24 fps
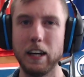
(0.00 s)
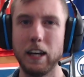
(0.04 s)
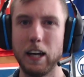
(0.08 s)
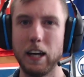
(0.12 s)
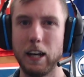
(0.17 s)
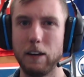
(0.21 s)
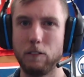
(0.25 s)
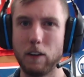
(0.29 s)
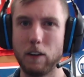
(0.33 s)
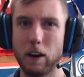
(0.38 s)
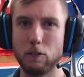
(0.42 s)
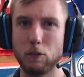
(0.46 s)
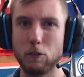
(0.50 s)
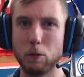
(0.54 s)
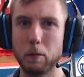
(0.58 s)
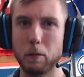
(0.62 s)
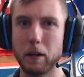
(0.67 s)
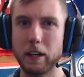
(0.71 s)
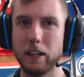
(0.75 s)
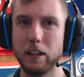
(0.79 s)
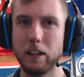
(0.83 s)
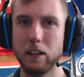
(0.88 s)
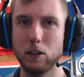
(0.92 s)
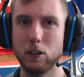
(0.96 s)
if
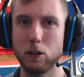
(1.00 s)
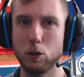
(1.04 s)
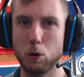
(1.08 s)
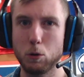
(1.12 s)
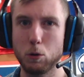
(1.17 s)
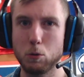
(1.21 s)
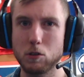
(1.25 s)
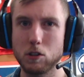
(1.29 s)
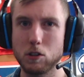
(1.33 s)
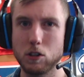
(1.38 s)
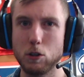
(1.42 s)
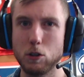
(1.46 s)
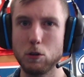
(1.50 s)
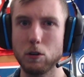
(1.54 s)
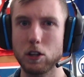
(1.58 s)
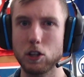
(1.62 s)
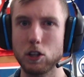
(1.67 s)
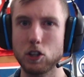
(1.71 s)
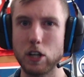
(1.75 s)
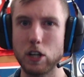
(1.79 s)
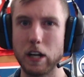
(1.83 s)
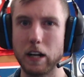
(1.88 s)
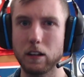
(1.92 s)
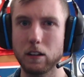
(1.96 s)
everybody who's new to the
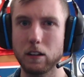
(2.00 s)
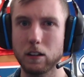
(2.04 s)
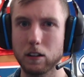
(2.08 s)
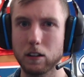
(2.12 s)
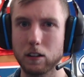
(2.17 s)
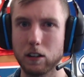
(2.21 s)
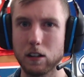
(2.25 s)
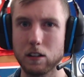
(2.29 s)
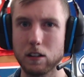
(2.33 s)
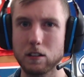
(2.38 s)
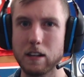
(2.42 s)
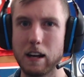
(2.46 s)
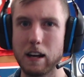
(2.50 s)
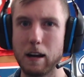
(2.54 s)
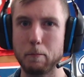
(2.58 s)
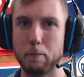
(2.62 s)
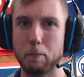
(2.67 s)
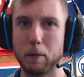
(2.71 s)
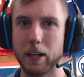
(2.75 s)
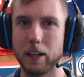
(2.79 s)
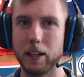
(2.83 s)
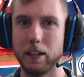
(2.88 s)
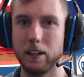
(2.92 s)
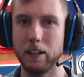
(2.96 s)
channel clicks that
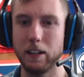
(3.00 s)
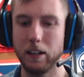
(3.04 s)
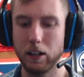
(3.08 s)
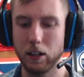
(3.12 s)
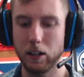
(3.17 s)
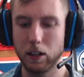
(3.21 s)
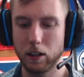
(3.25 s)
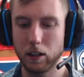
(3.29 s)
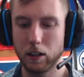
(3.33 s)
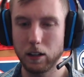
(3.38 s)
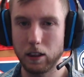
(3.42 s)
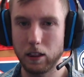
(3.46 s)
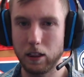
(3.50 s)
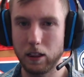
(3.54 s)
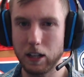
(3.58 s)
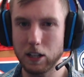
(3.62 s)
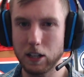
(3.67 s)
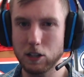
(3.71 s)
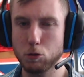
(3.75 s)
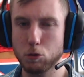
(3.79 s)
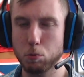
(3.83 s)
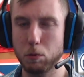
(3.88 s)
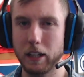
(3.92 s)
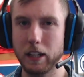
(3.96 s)
button
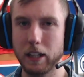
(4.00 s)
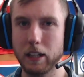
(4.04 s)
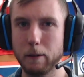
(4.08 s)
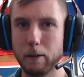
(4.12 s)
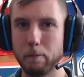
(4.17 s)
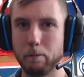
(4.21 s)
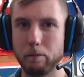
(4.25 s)
this week,